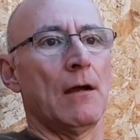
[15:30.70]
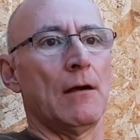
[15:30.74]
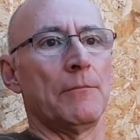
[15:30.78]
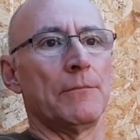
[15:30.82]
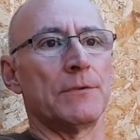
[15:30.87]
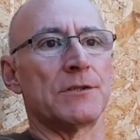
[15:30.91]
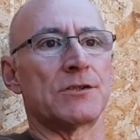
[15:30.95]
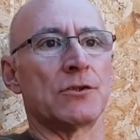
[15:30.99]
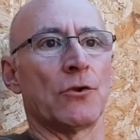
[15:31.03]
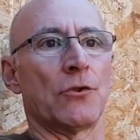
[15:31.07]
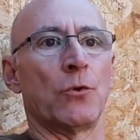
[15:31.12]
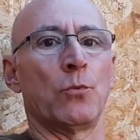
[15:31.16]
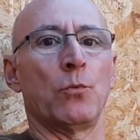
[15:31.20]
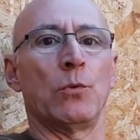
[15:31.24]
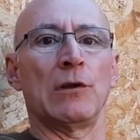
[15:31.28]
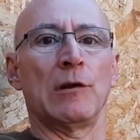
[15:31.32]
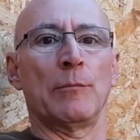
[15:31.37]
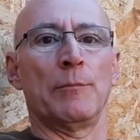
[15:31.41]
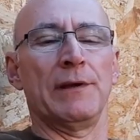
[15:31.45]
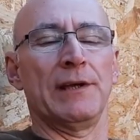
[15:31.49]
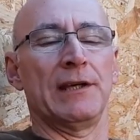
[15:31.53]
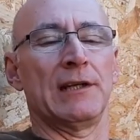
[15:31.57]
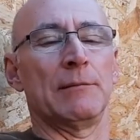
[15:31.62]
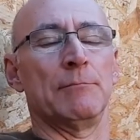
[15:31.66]
So there will
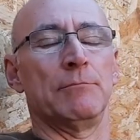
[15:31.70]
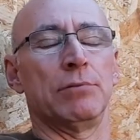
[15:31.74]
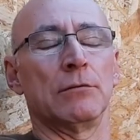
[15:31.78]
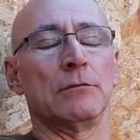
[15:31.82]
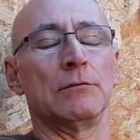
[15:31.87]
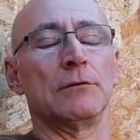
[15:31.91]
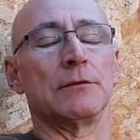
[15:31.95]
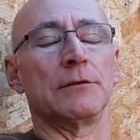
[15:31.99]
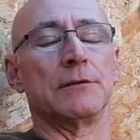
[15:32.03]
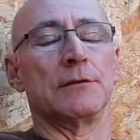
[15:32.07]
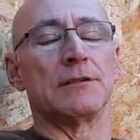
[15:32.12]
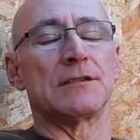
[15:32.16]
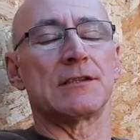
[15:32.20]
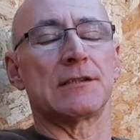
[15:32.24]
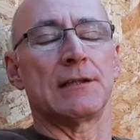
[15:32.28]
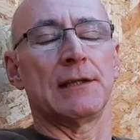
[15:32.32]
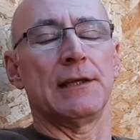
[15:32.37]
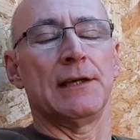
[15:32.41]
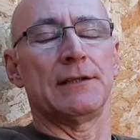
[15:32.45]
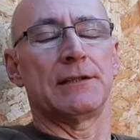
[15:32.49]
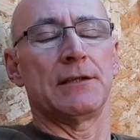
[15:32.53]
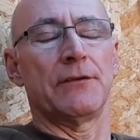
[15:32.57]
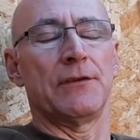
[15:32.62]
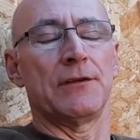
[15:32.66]
be an abundance
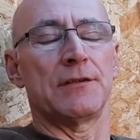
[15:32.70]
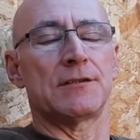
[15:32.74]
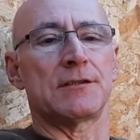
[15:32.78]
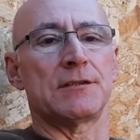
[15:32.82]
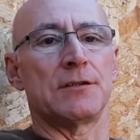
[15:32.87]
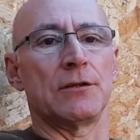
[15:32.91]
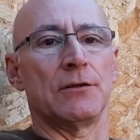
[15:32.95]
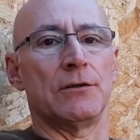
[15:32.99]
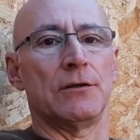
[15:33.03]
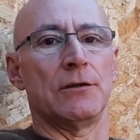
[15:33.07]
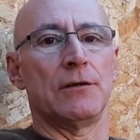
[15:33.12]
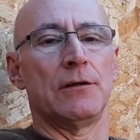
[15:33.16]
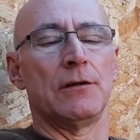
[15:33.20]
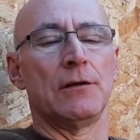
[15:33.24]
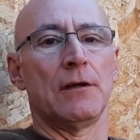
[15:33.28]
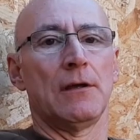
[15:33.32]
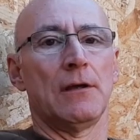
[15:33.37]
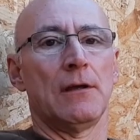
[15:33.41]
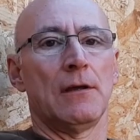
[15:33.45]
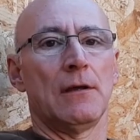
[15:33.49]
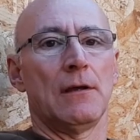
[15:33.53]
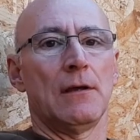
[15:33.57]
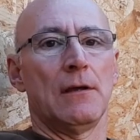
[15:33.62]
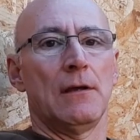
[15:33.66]
later this year
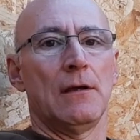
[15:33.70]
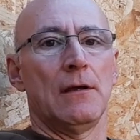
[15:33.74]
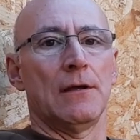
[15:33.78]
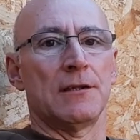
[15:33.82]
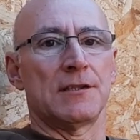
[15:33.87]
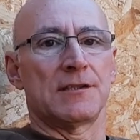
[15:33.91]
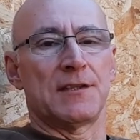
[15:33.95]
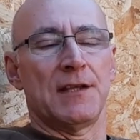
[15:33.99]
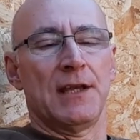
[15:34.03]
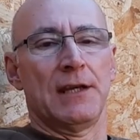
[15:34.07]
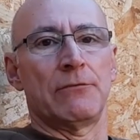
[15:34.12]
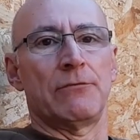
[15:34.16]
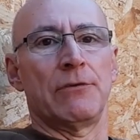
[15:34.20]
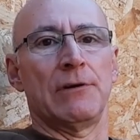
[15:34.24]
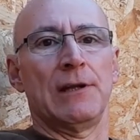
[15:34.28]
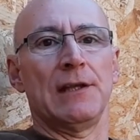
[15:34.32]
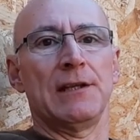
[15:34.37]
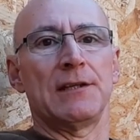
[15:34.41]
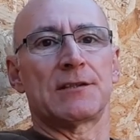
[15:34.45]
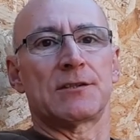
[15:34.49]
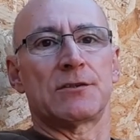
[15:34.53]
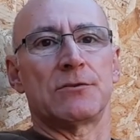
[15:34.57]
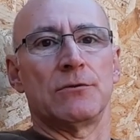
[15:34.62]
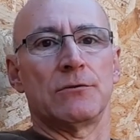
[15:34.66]
as they
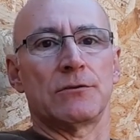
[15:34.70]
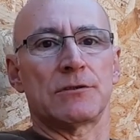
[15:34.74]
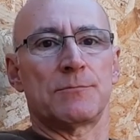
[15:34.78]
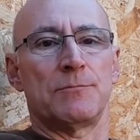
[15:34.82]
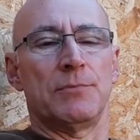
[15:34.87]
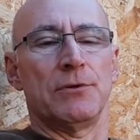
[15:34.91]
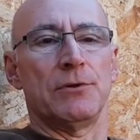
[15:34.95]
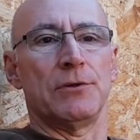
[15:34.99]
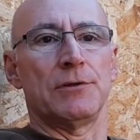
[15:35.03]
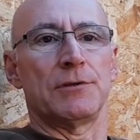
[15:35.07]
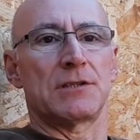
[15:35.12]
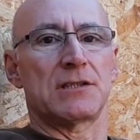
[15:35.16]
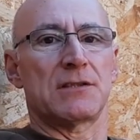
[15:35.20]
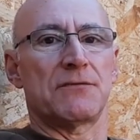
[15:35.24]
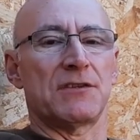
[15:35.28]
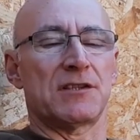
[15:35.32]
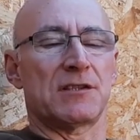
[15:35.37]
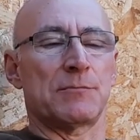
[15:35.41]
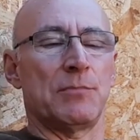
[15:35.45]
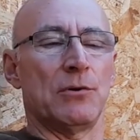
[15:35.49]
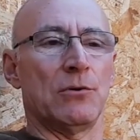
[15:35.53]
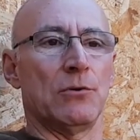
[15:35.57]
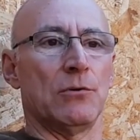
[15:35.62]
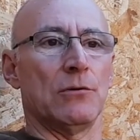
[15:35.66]
release those birds for
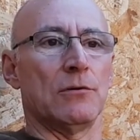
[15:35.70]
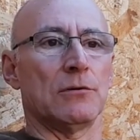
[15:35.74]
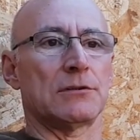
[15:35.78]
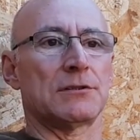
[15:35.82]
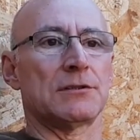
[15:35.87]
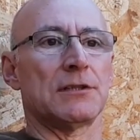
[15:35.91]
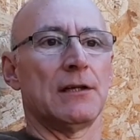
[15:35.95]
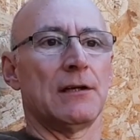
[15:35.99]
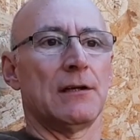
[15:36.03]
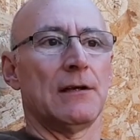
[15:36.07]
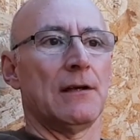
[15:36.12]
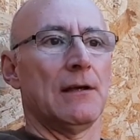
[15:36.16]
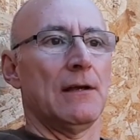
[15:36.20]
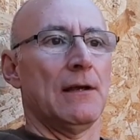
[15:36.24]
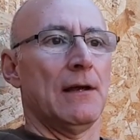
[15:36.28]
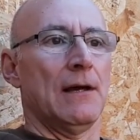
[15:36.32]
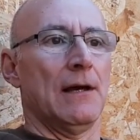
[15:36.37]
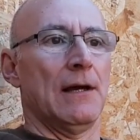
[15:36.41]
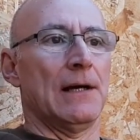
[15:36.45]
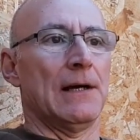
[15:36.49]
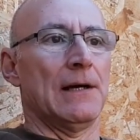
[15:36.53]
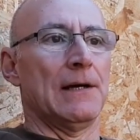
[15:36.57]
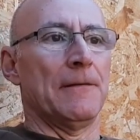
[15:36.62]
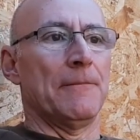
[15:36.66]
sport.
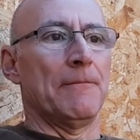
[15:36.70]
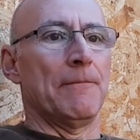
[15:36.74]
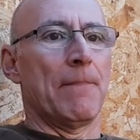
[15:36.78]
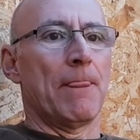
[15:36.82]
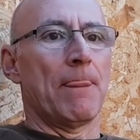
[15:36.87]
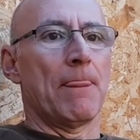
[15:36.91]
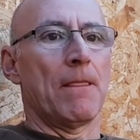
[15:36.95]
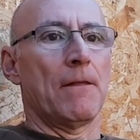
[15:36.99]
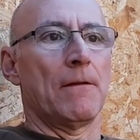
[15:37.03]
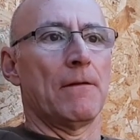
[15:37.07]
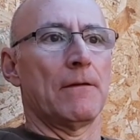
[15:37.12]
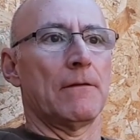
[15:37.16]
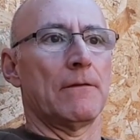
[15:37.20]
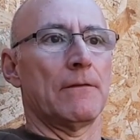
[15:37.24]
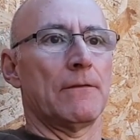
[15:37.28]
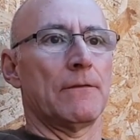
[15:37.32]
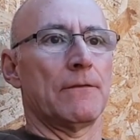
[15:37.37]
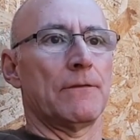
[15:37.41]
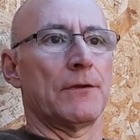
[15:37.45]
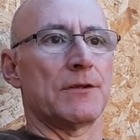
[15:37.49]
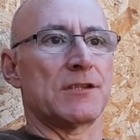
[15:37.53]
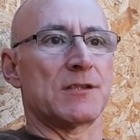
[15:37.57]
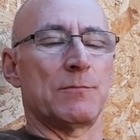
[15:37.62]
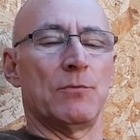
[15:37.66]

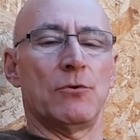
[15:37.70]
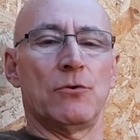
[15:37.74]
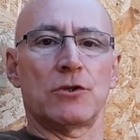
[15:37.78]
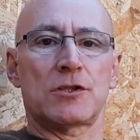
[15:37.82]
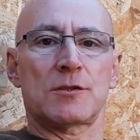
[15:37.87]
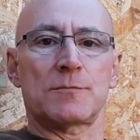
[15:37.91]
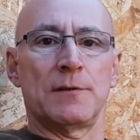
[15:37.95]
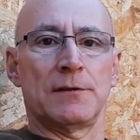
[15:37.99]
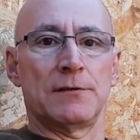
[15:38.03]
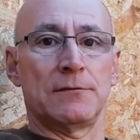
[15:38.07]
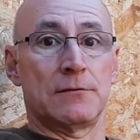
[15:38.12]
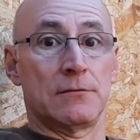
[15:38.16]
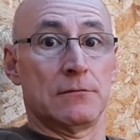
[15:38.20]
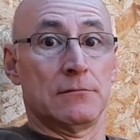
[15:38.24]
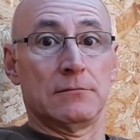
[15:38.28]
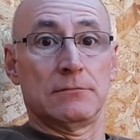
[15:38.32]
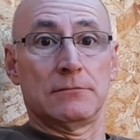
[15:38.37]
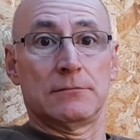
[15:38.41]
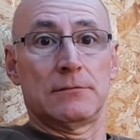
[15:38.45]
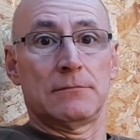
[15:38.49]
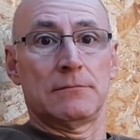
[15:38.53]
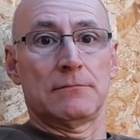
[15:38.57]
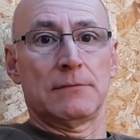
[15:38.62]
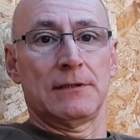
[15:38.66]
The sportsmen don't
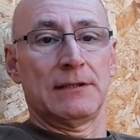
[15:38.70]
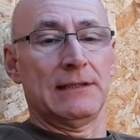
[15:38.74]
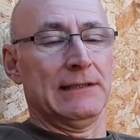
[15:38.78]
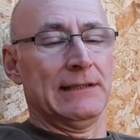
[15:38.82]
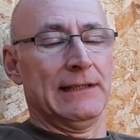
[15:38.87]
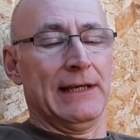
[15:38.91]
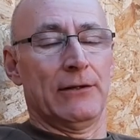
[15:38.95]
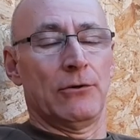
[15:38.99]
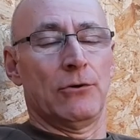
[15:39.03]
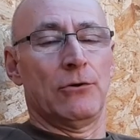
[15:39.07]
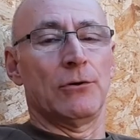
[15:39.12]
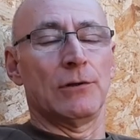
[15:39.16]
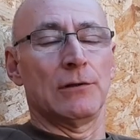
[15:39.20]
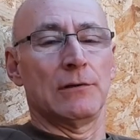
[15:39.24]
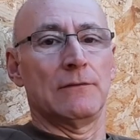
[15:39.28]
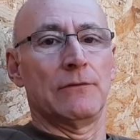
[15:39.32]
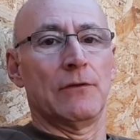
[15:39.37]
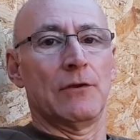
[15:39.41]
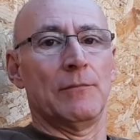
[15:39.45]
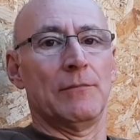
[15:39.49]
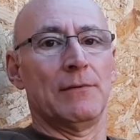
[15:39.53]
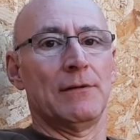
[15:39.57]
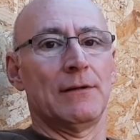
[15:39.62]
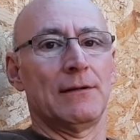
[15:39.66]
get all of
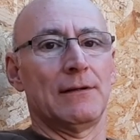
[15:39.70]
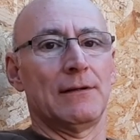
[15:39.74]
them